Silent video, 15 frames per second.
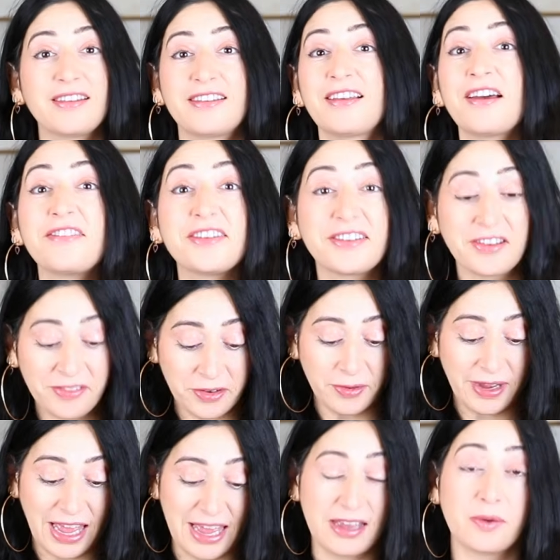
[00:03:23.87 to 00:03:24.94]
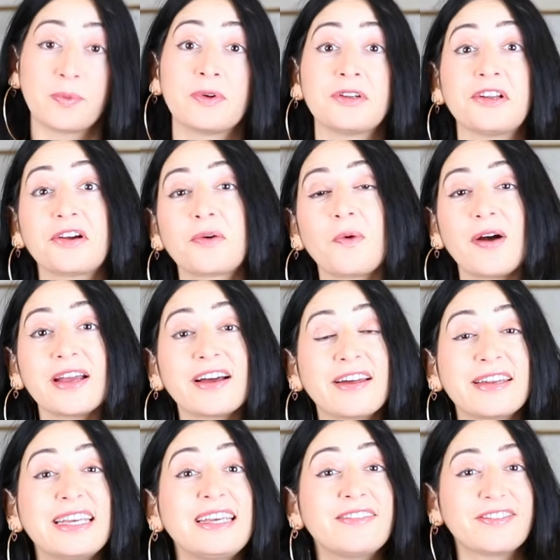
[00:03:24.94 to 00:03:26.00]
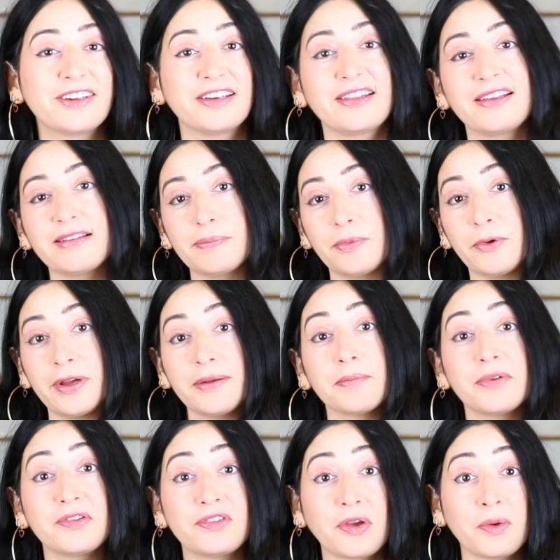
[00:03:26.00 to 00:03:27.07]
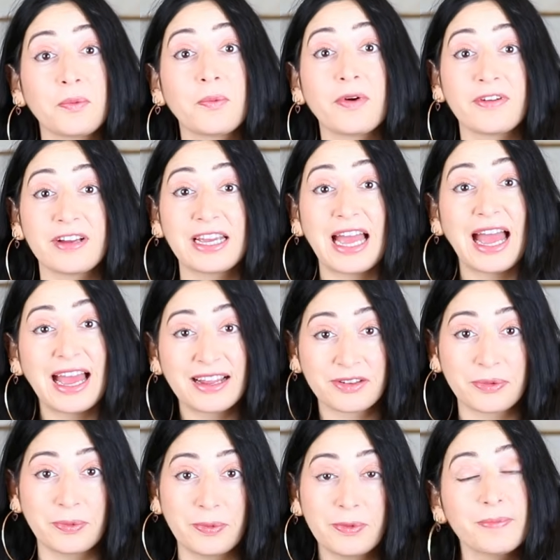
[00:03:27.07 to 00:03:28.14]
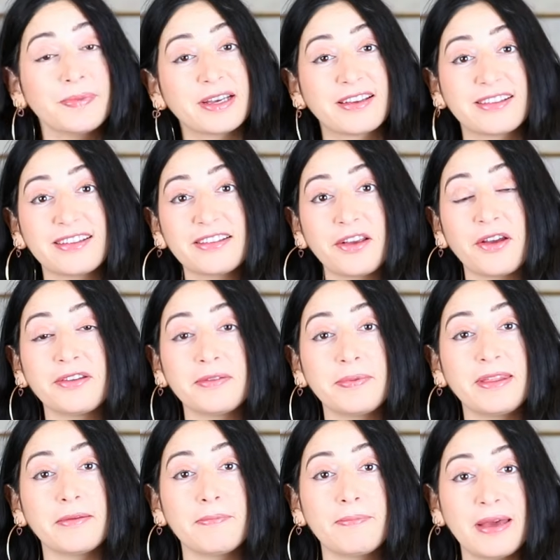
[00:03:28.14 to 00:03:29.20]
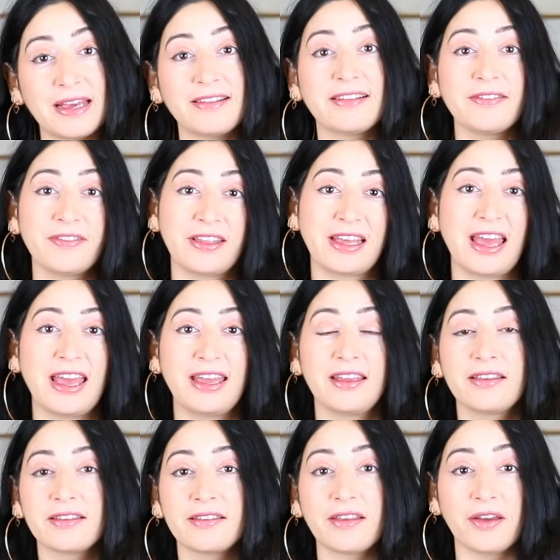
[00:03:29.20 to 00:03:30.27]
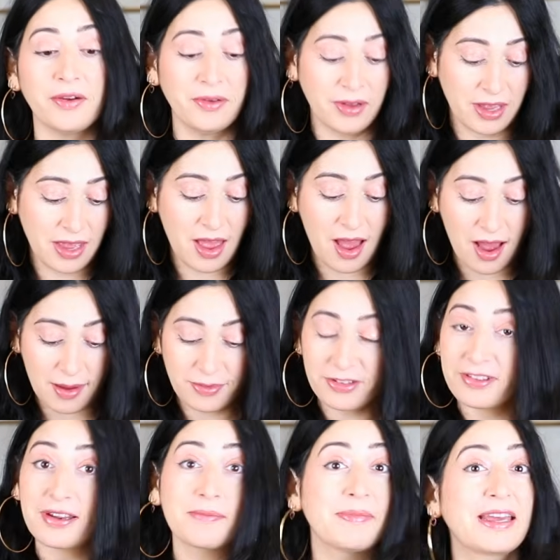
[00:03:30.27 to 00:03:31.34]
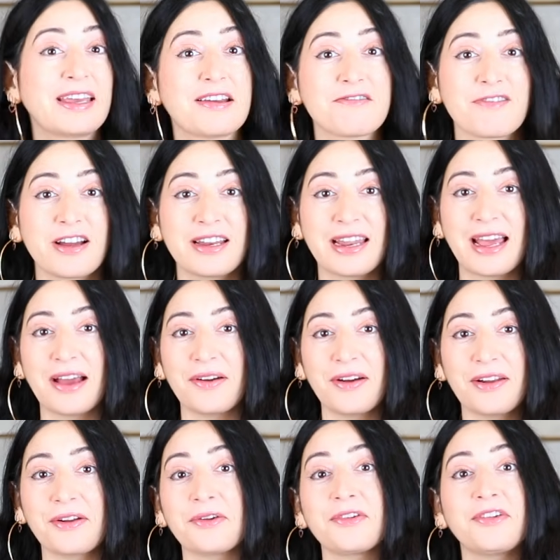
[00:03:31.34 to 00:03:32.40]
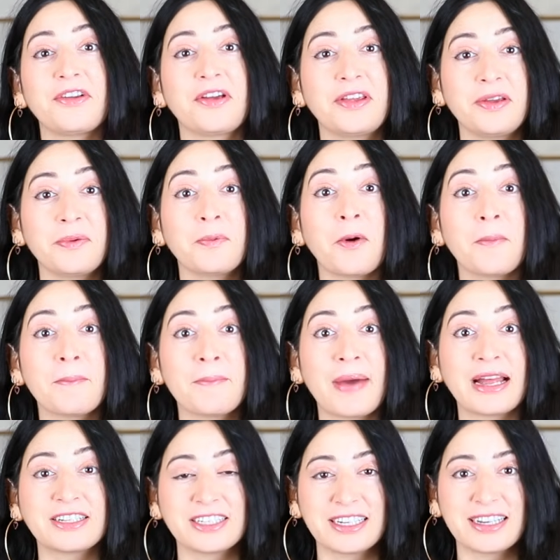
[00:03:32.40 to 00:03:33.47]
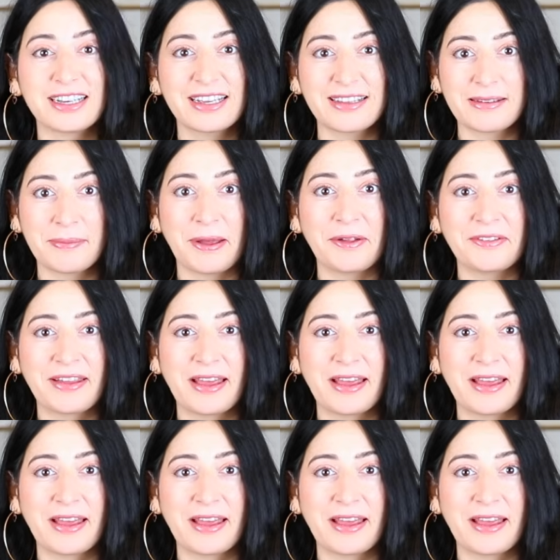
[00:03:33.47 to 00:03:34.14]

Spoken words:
surface of your cake will look quite uneven at this point, but don't worry at all because it's going to be the base of the cake. So I'm just going to bake it right now and I'll show you what magic is about to